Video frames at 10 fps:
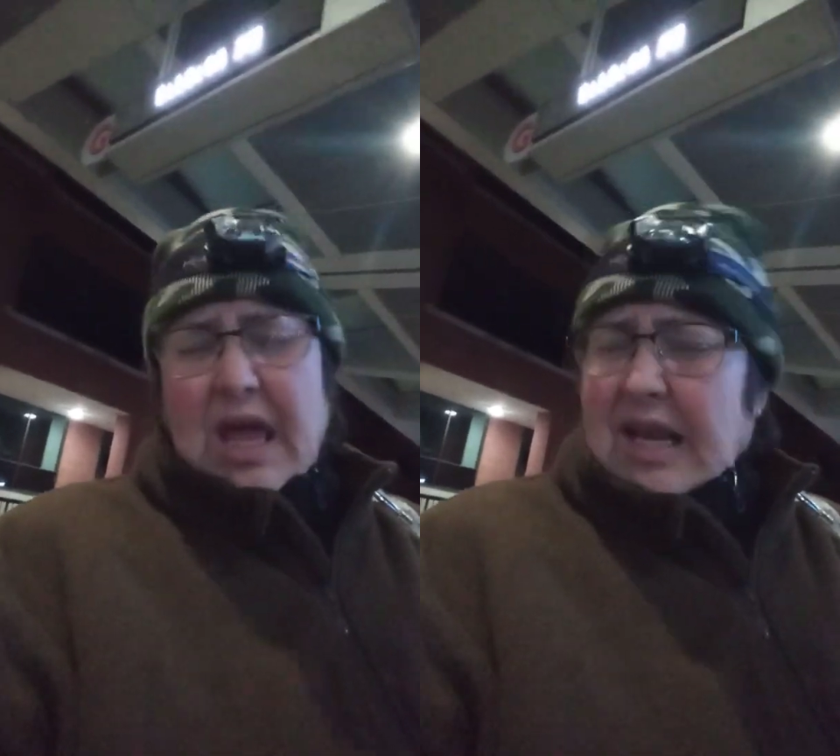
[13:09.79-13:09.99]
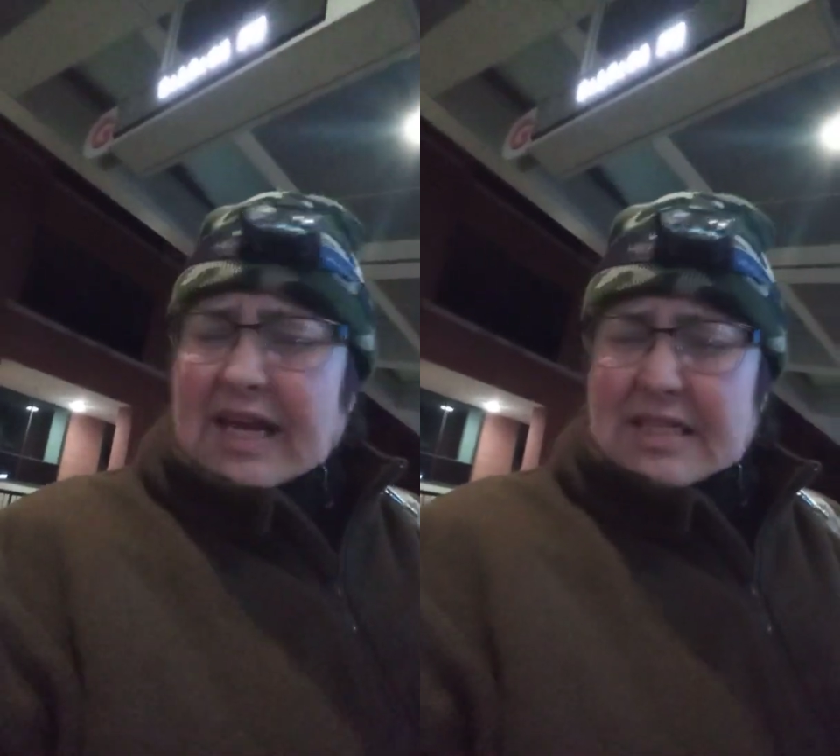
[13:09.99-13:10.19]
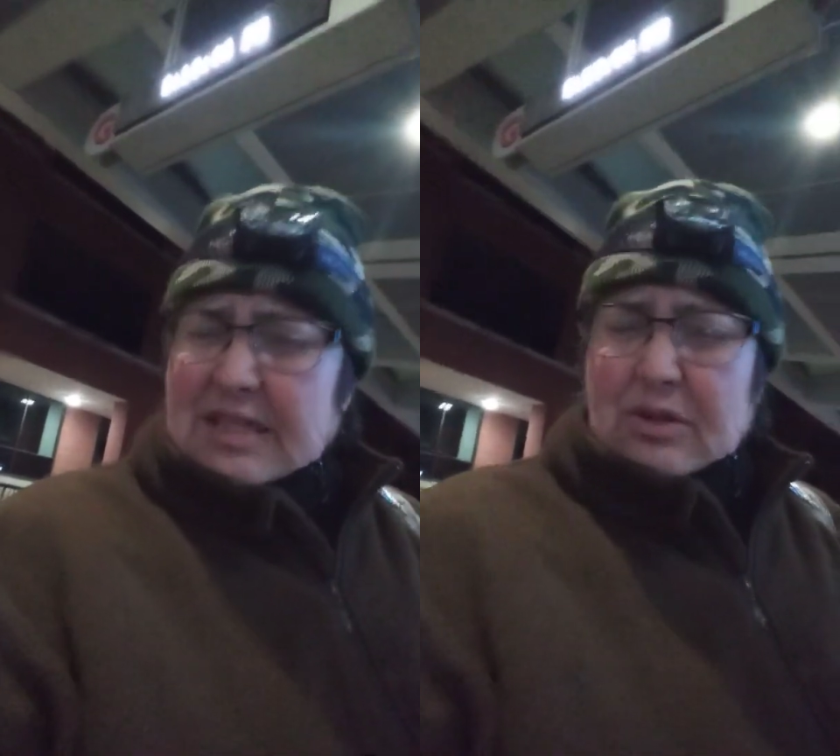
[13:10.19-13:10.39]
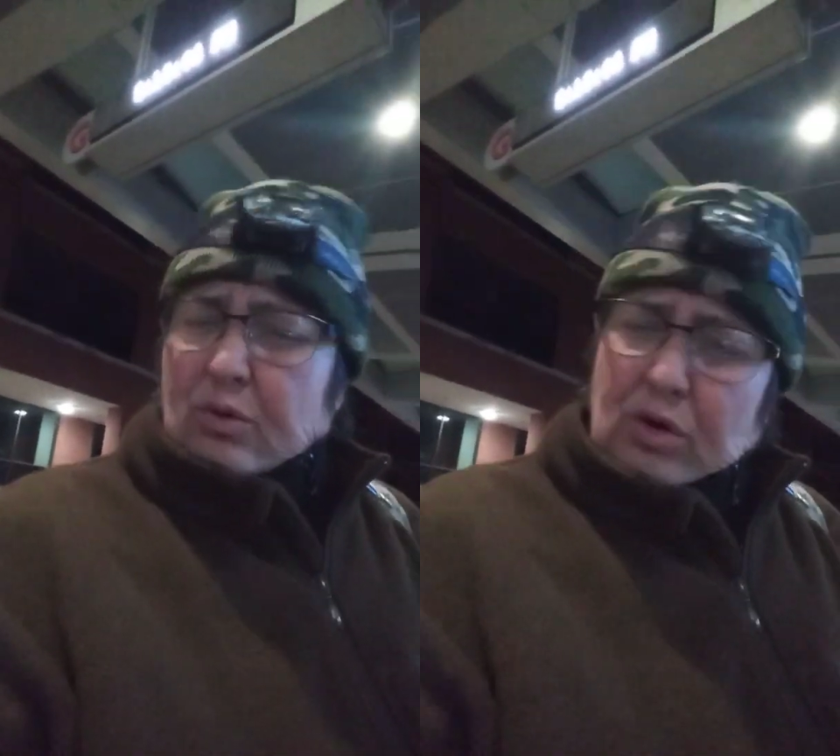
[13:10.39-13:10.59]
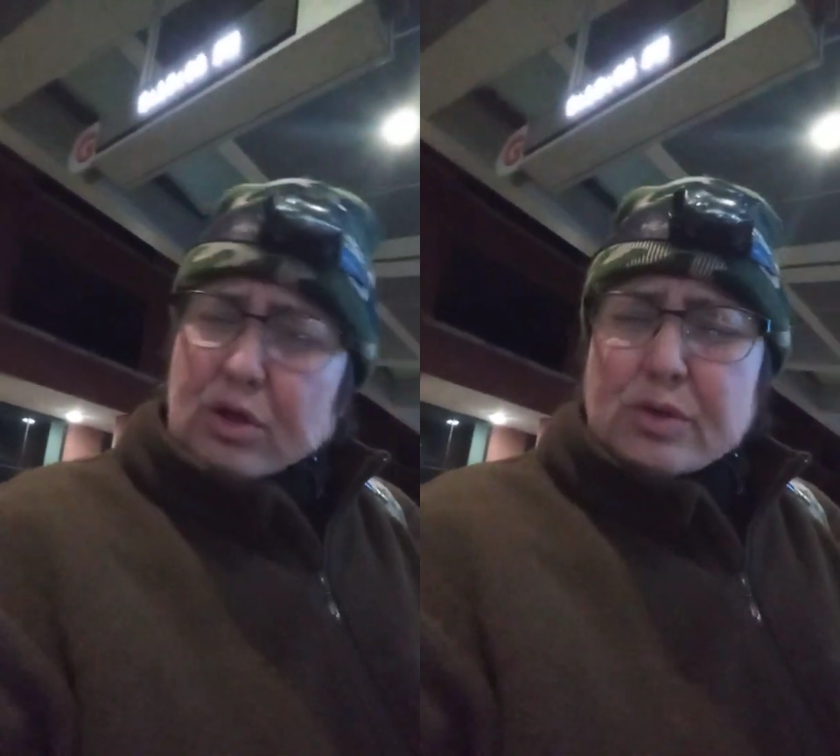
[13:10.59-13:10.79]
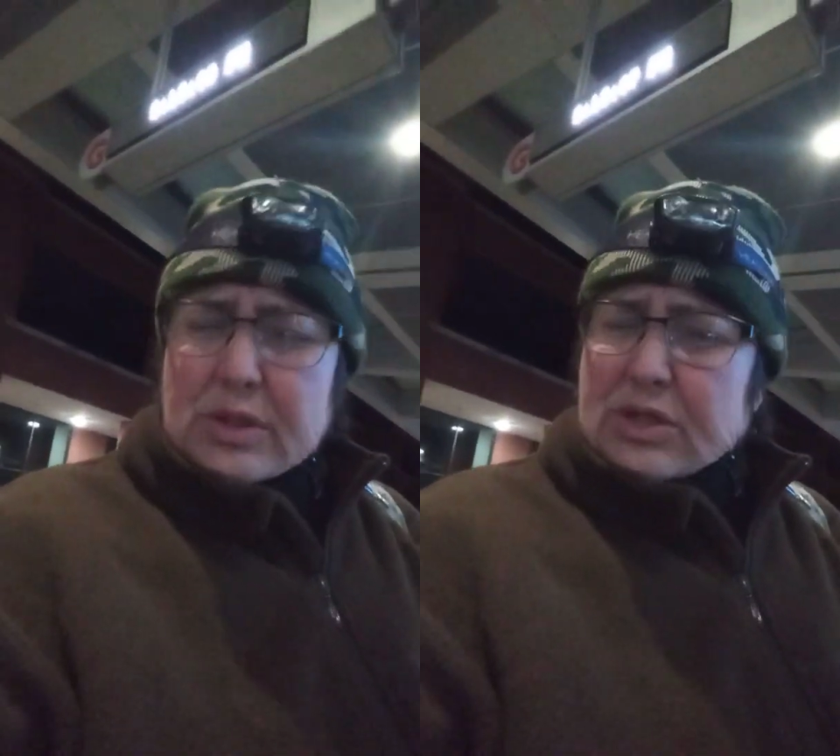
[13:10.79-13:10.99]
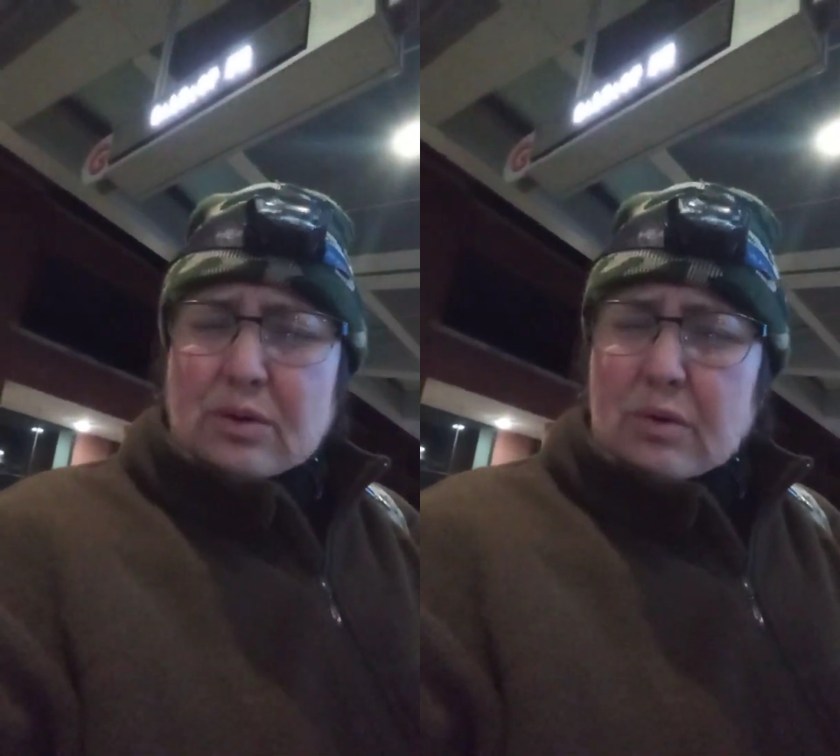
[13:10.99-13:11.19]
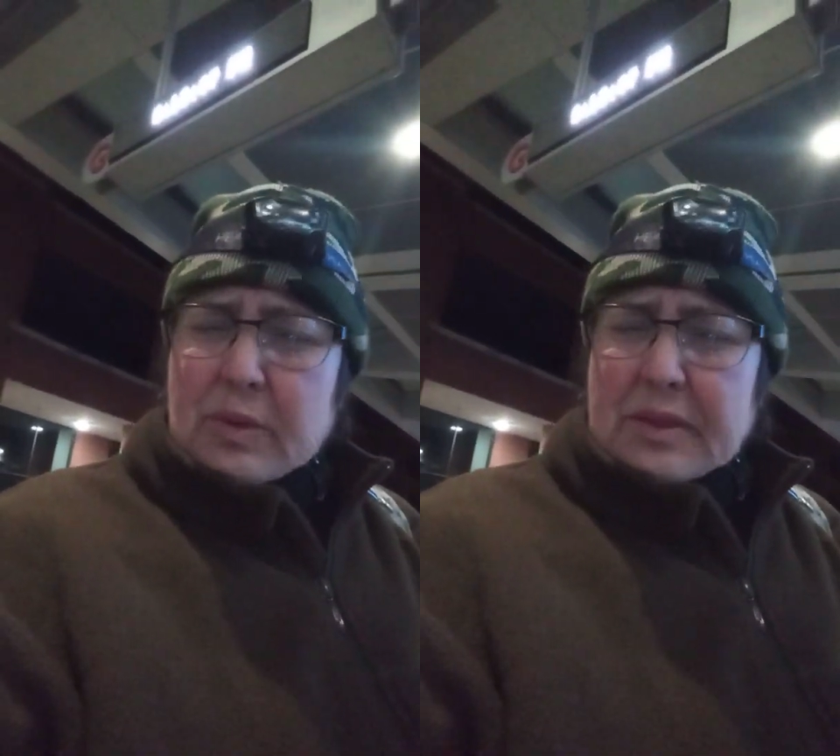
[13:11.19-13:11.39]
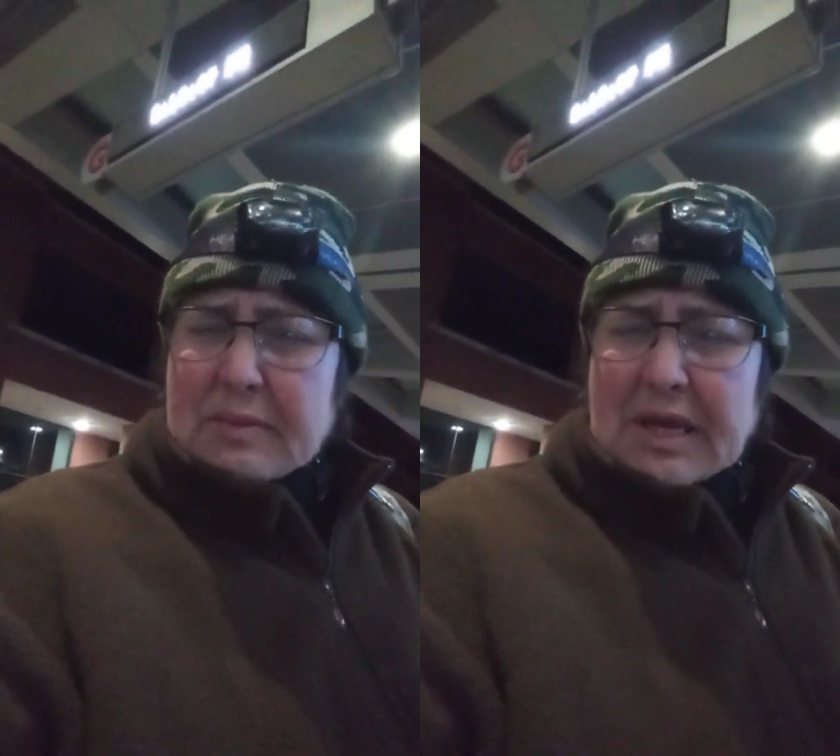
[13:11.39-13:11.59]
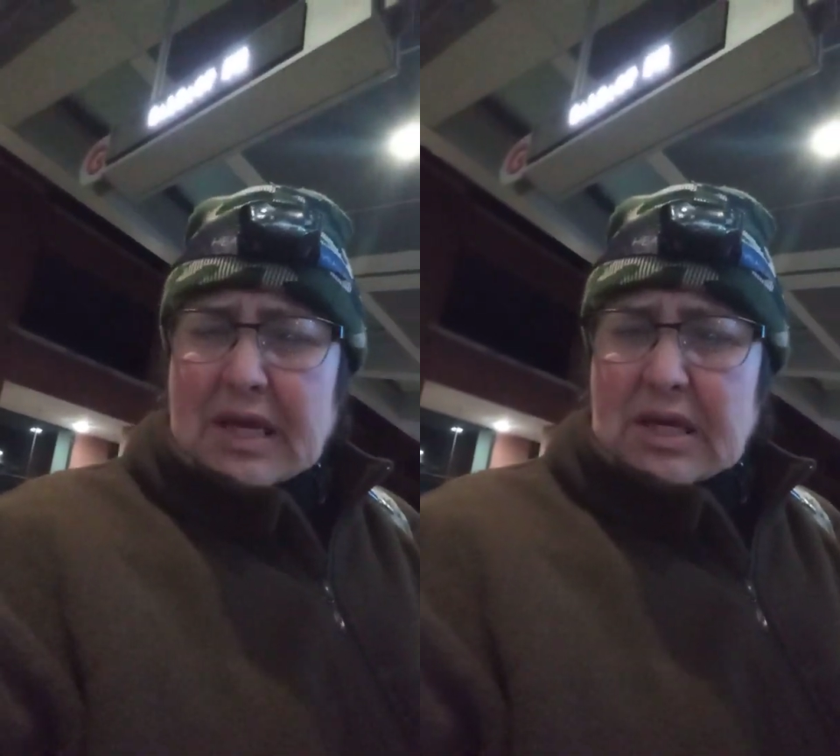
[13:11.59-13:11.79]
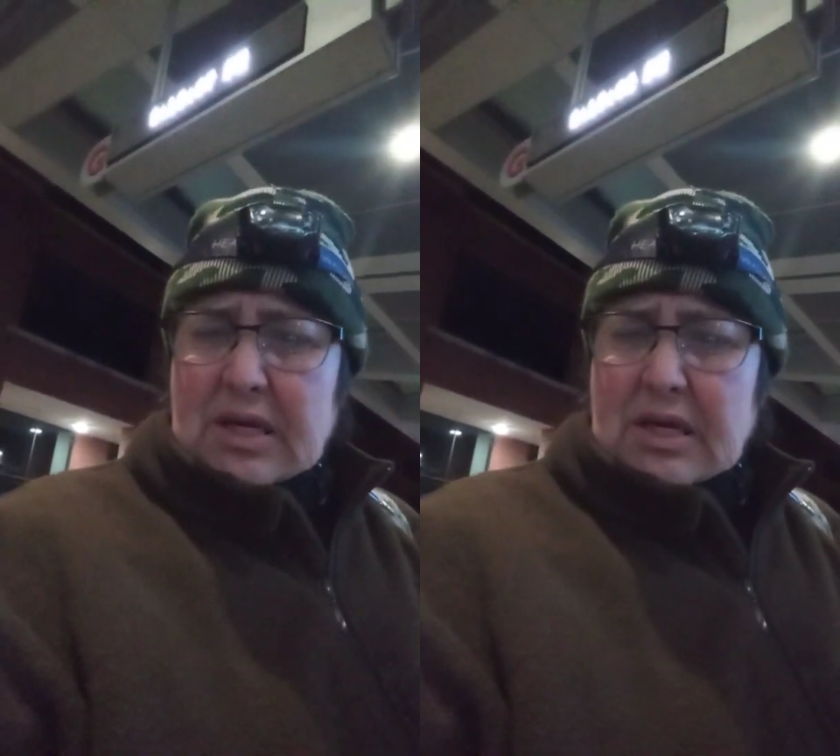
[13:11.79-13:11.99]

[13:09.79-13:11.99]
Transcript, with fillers: And he's at the grocery store with me.